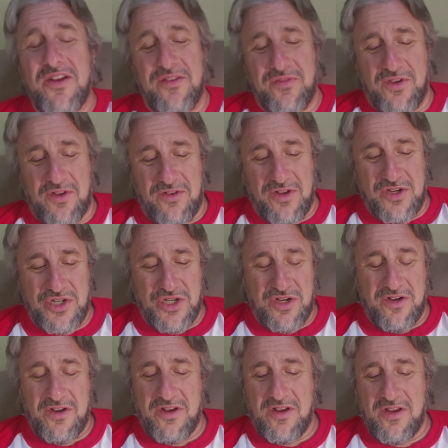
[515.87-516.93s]
of
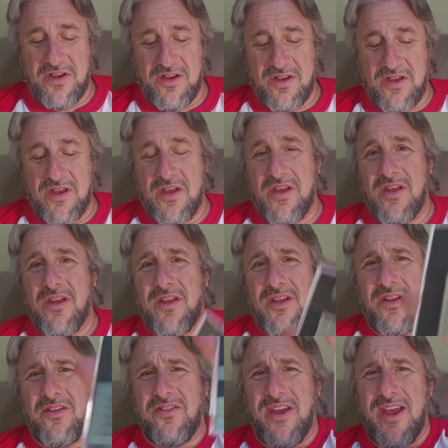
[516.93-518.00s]
condition.
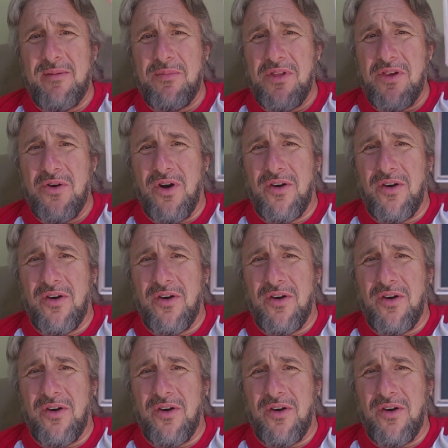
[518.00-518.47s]
Damn the